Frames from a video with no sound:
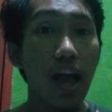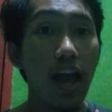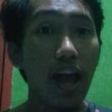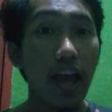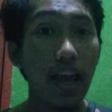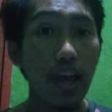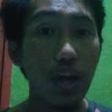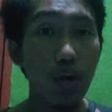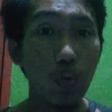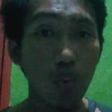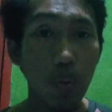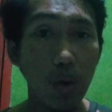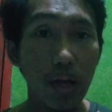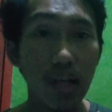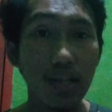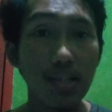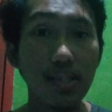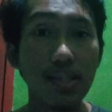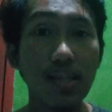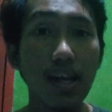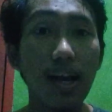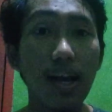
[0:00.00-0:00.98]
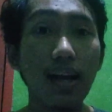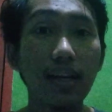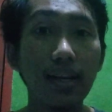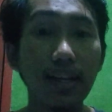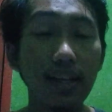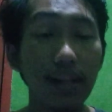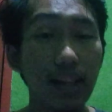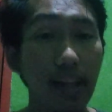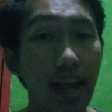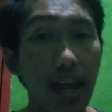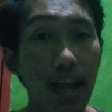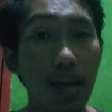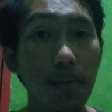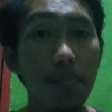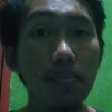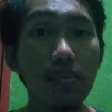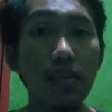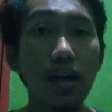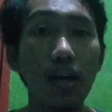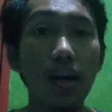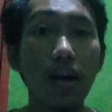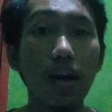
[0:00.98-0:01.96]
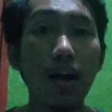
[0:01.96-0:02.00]
in which a
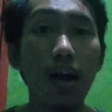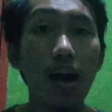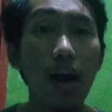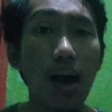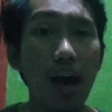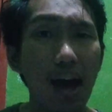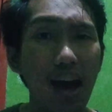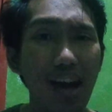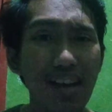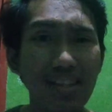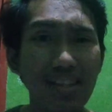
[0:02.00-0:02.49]
claim, a